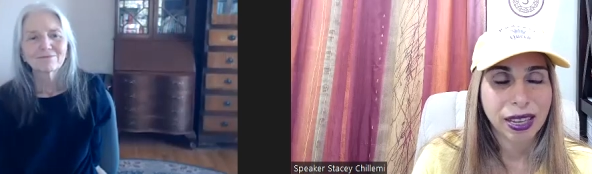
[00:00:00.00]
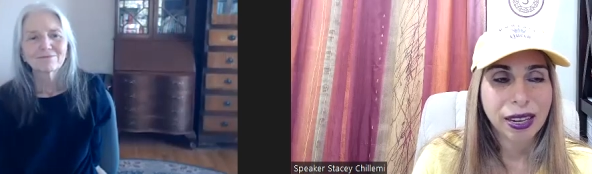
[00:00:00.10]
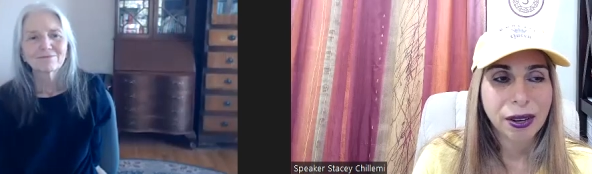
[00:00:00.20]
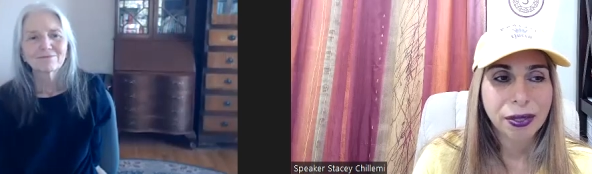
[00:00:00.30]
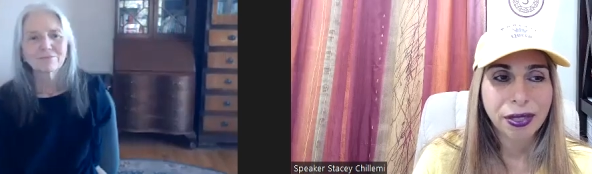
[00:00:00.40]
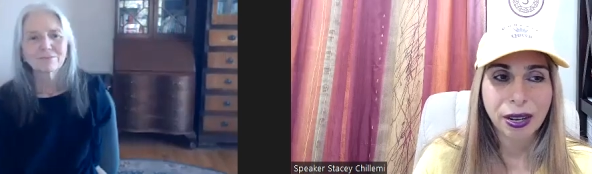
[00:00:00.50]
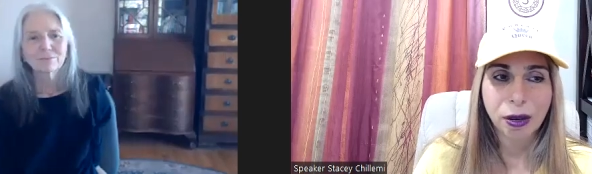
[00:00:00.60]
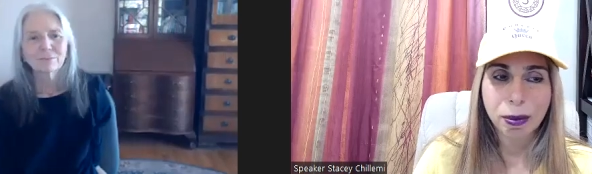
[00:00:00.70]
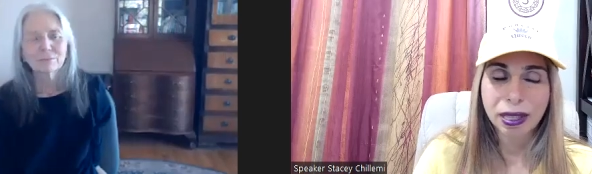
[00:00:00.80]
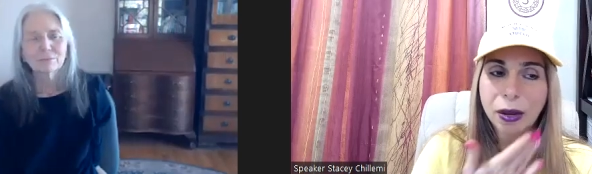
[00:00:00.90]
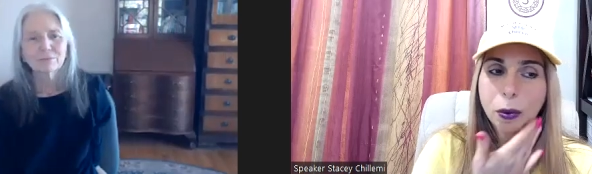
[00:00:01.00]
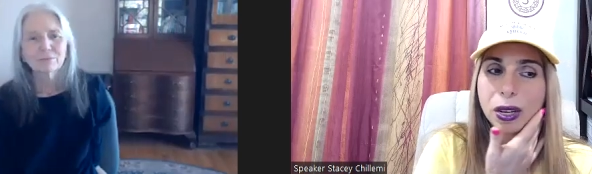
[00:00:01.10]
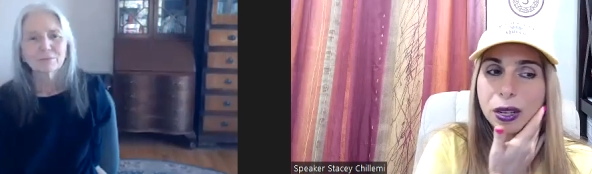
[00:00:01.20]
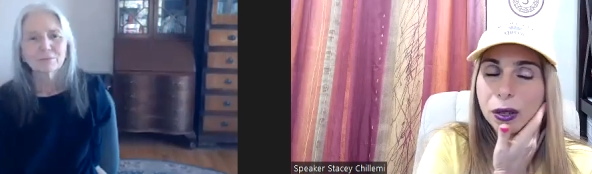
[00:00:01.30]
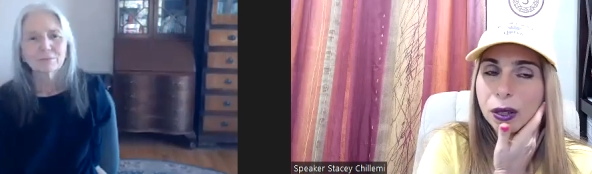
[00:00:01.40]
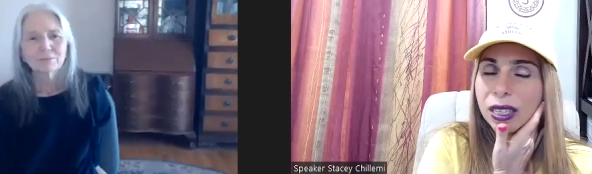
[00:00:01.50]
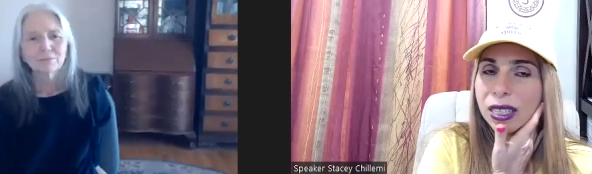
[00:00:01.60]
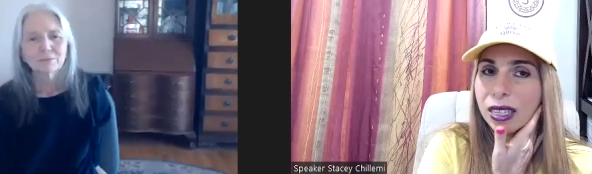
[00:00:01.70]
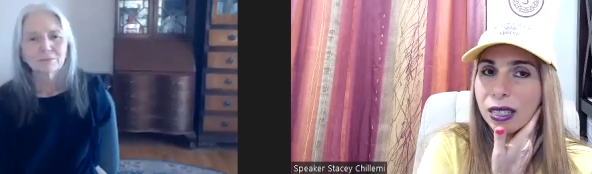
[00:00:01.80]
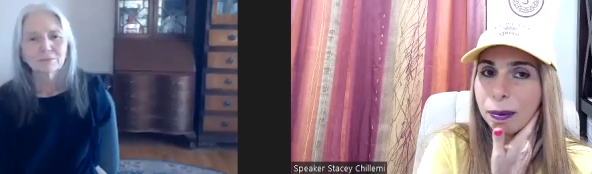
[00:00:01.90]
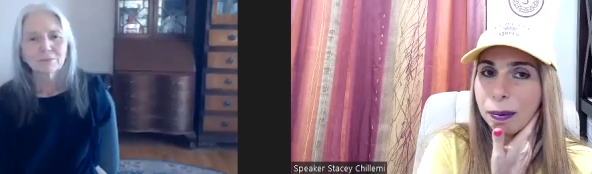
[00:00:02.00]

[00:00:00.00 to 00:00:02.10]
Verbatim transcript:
Speaker 1: ear therapy, like when listening